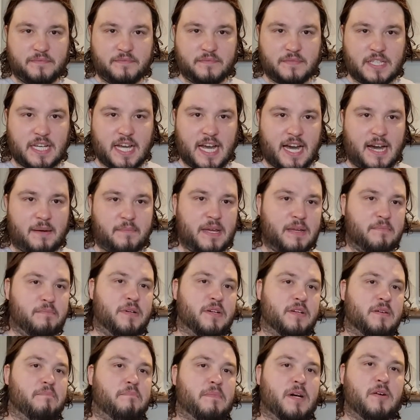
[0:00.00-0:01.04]
comic
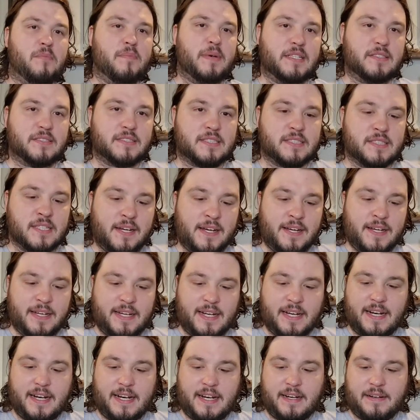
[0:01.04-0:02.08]
book moments.
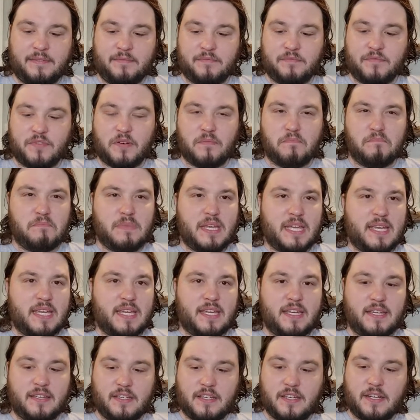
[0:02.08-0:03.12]
For
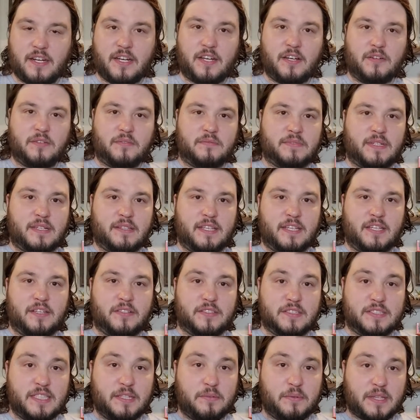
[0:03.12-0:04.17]
me, I think you
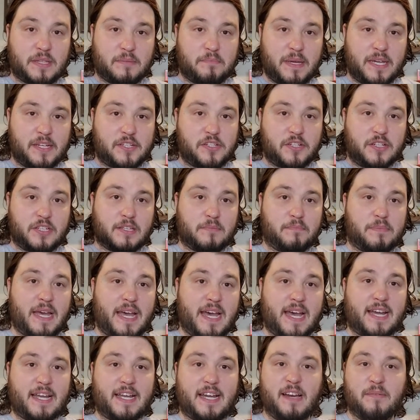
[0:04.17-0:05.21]
can see with the picture in the
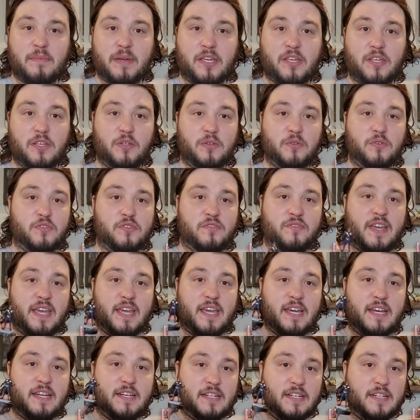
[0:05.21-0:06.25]
back, I'm a huge
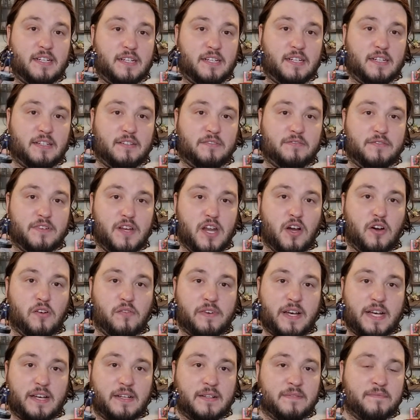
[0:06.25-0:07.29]
fan of
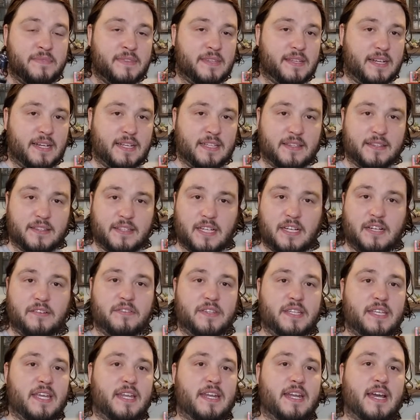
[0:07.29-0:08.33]
Nova. I love
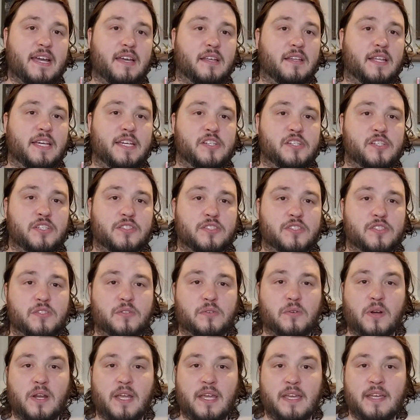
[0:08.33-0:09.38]
the Annihilation
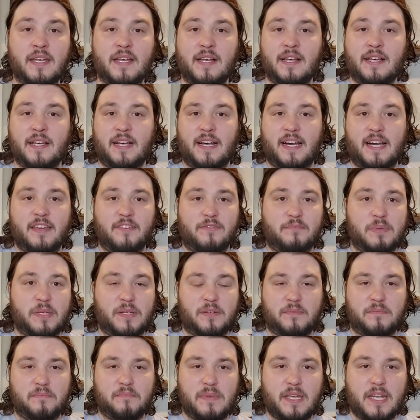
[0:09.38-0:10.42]
story. I've
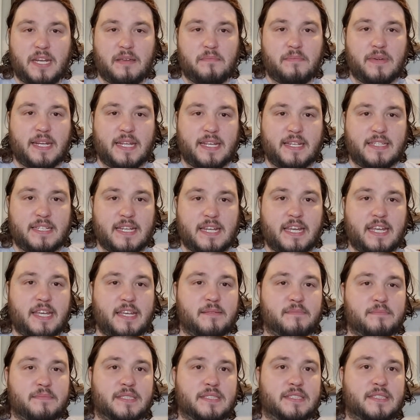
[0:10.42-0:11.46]
built many
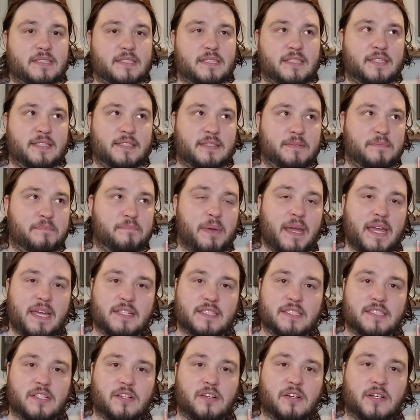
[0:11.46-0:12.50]
teams
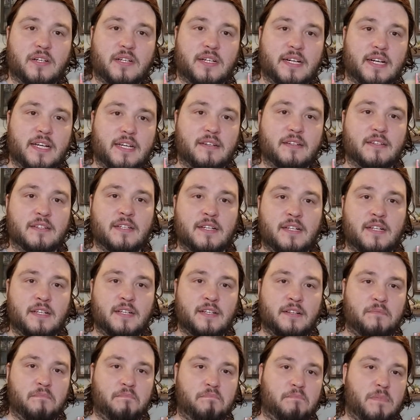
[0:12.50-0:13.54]
based on
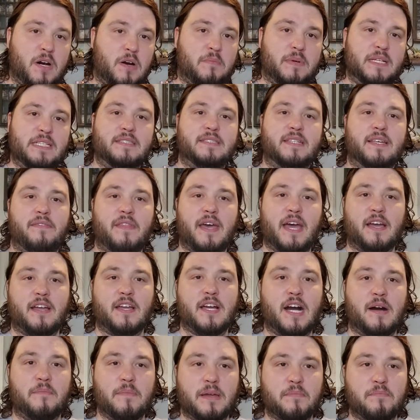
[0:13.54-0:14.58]
moments in that
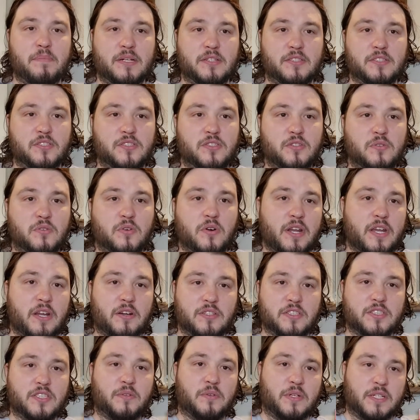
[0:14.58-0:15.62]
comic book story, or
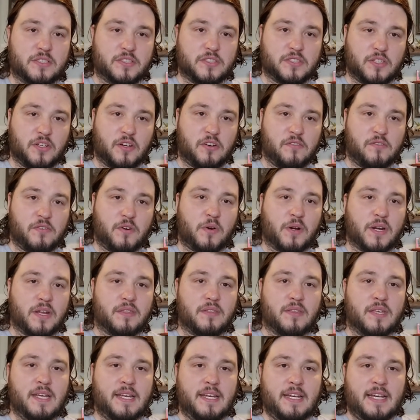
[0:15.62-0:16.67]
so on and so forth.
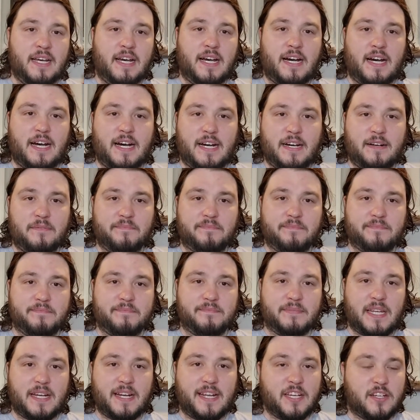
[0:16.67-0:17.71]
And
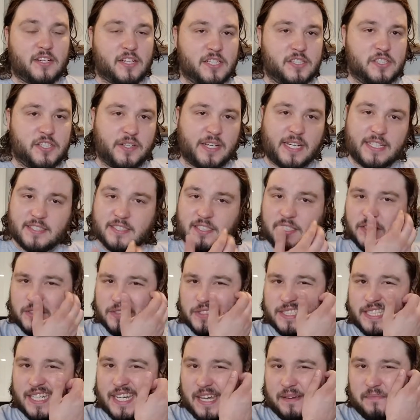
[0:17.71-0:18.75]
I encourage you guys to do the
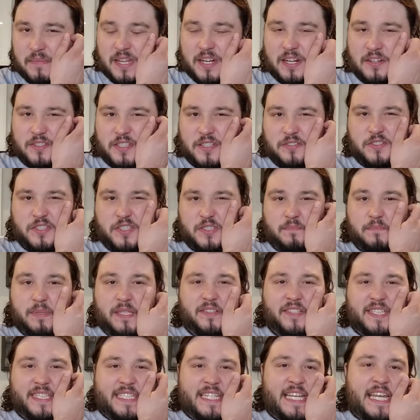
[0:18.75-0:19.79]
same. Don't just
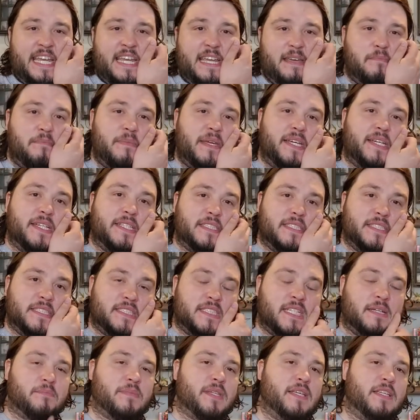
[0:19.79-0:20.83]
build a team because it's
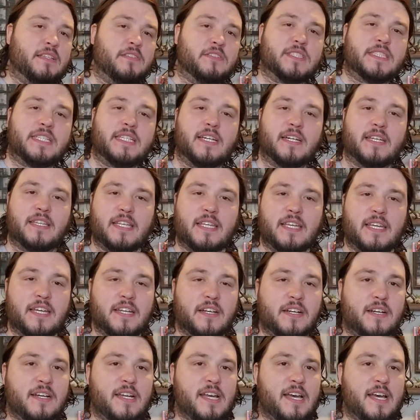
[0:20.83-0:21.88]
something you see on the
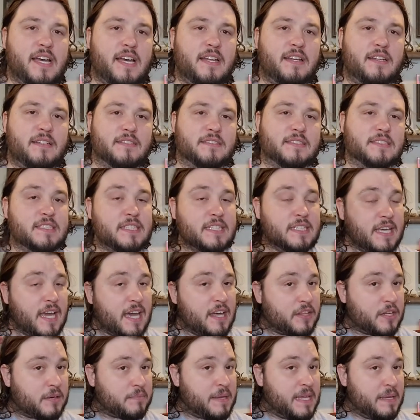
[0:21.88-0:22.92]
internet and see
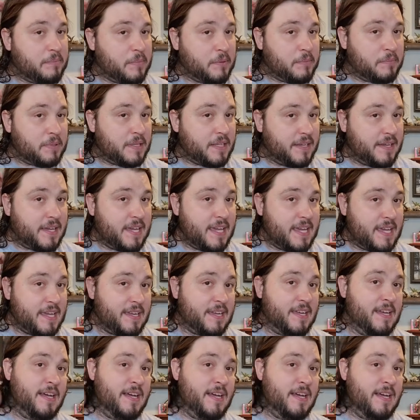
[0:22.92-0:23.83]
other people playing.